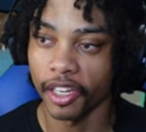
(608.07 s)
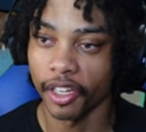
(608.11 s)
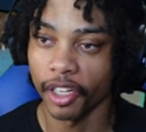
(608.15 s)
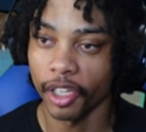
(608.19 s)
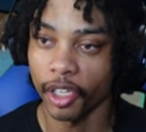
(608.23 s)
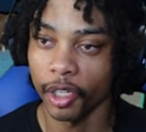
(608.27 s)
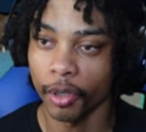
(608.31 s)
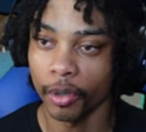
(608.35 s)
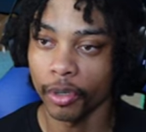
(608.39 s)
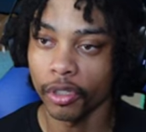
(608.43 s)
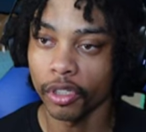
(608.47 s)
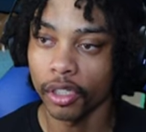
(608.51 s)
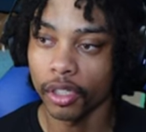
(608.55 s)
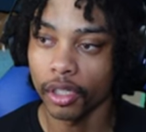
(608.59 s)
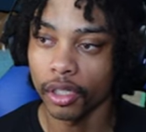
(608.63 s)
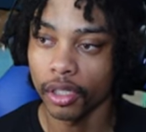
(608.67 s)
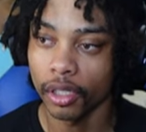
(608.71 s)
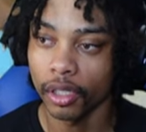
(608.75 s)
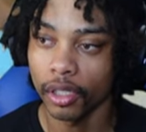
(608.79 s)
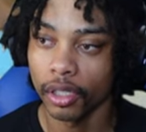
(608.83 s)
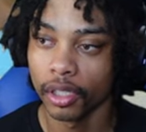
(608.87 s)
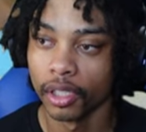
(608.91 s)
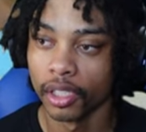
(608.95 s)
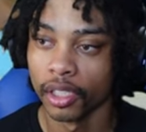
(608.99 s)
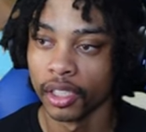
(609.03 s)
can do.
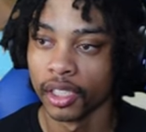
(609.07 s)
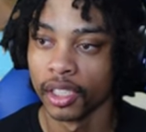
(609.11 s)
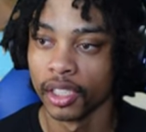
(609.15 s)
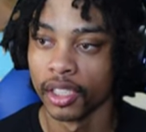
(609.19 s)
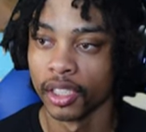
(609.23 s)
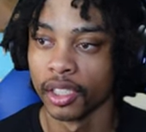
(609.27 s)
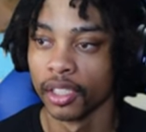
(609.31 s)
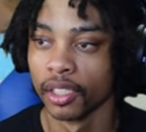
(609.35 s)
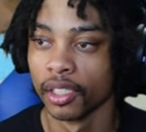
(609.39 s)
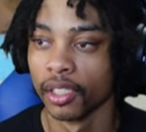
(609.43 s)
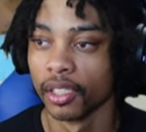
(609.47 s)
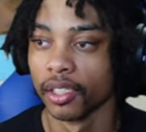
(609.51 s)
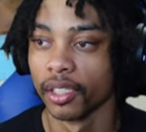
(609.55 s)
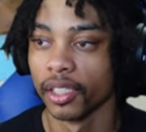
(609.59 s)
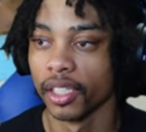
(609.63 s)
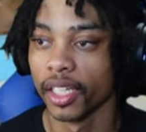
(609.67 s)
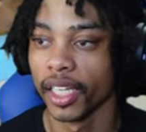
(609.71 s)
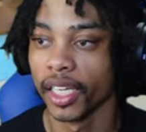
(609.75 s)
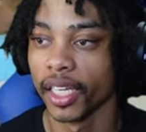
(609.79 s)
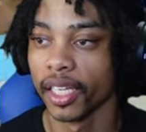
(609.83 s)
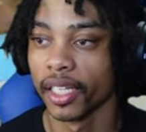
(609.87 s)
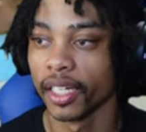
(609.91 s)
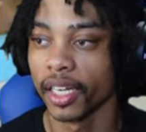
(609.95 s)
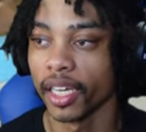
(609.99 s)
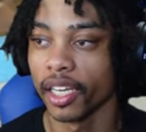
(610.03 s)

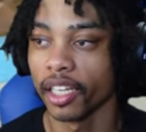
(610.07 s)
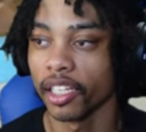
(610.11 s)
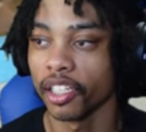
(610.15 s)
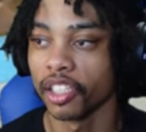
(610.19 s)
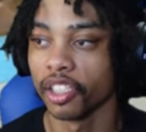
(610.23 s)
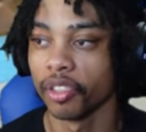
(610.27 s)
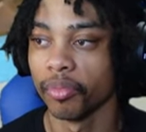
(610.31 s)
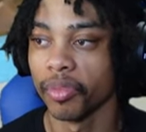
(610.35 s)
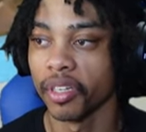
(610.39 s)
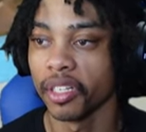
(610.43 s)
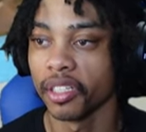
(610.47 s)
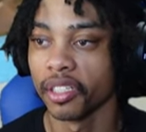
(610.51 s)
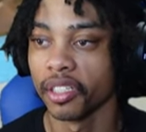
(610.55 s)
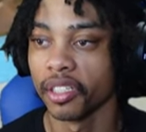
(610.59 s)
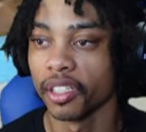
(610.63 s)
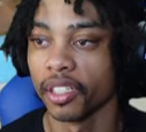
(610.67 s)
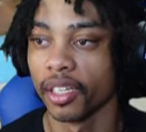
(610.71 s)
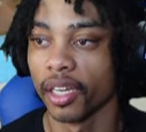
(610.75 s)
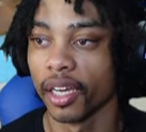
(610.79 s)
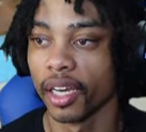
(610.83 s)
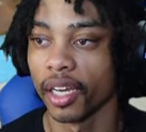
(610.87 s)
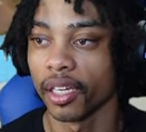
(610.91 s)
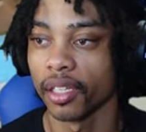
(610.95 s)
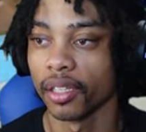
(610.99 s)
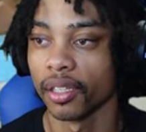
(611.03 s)
Yeah, now that you mention
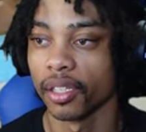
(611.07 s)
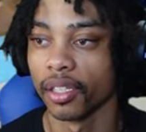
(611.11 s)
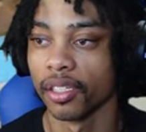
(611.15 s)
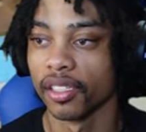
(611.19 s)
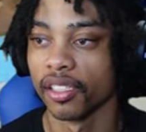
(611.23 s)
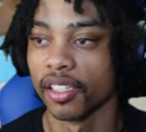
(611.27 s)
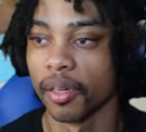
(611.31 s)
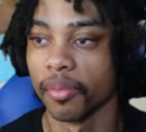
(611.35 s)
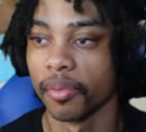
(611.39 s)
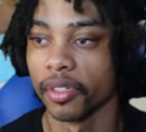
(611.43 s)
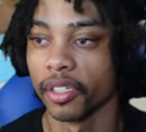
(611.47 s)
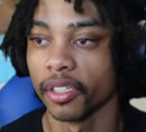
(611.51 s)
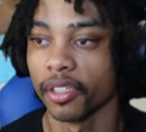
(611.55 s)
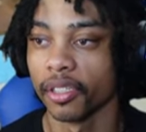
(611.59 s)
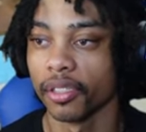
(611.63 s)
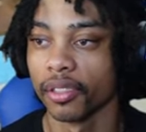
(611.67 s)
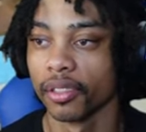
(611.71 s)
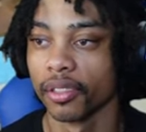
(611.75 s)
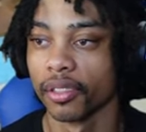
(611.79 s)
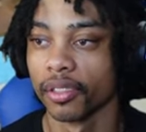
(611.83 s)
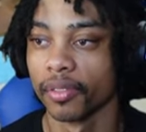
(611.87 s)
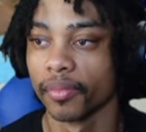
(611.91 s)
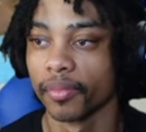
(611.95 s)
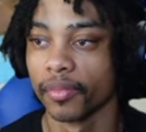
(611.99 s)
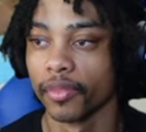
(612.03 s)
it, I can think of something.
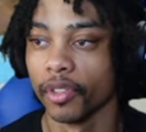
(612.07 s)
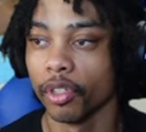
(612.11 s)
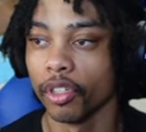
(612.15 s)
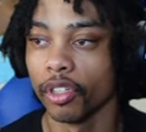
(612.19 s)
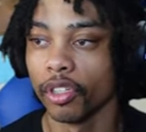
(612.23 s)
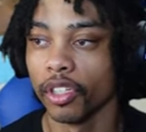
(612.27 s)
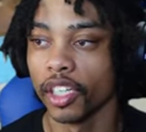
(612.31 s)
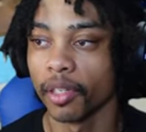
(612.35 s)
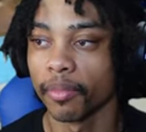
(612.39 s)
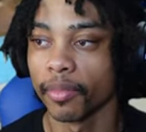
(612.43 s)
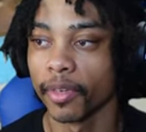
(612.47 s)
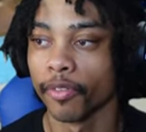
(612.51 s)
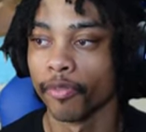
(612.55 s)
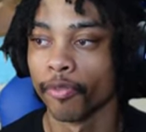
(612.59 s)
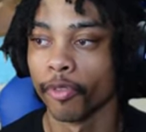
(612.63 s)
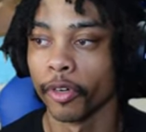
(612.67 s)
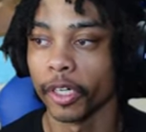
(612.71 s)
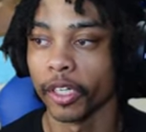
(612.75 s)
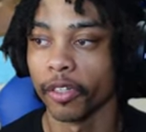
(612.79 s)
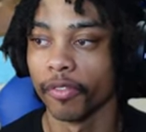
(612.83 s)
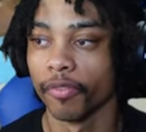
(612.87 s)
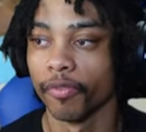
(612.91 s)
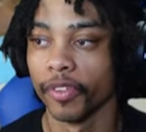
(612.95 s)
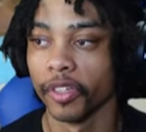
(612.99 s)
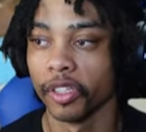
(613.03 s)
You can lick my
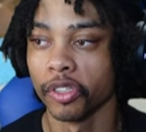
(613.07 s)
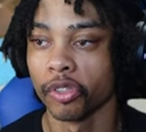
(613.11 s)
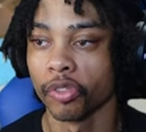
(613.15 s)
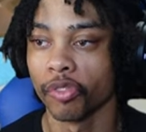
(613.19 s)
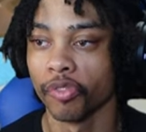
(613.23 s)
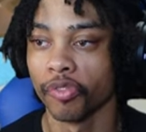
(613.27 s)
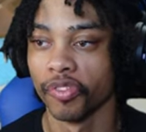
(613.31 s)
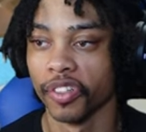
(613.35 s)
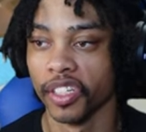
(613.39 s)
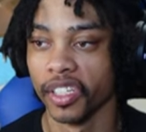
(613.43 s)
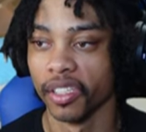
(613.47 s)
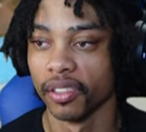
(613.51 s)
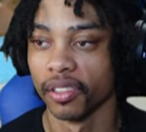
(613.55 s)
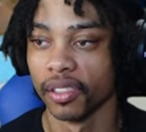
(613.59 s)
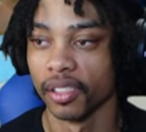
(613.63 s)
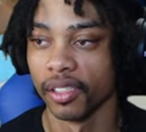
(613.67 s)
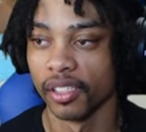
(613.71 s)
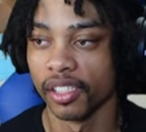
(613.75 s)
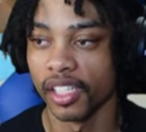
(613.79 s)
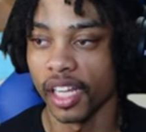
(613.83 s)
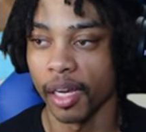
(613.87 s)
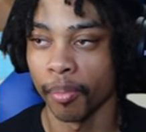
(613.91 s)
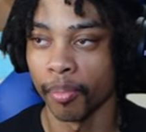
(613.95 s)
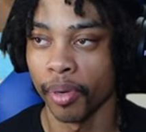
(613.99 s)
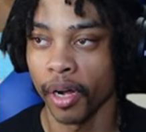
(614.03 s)
freaking ventral fins and
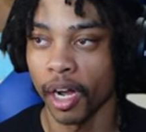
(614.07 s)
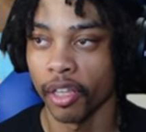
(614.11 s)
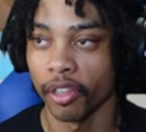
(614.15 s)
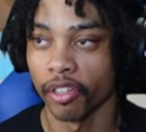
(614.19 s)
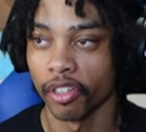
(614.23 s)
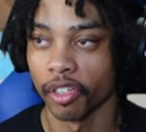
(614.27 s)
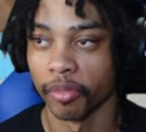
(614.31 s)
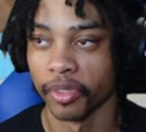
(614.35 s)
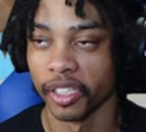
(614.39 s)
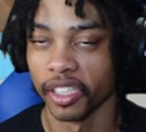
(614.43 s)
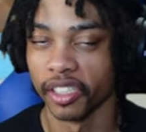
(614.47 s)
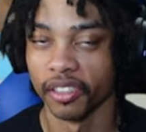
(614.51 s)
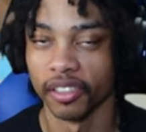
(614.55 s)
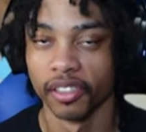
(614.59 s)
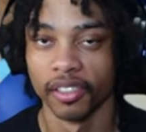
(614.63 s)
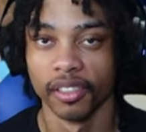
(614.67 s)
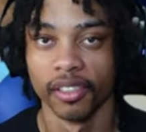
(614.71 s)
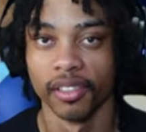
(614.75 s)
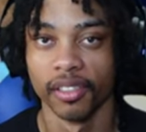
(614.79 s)
stop bothering me.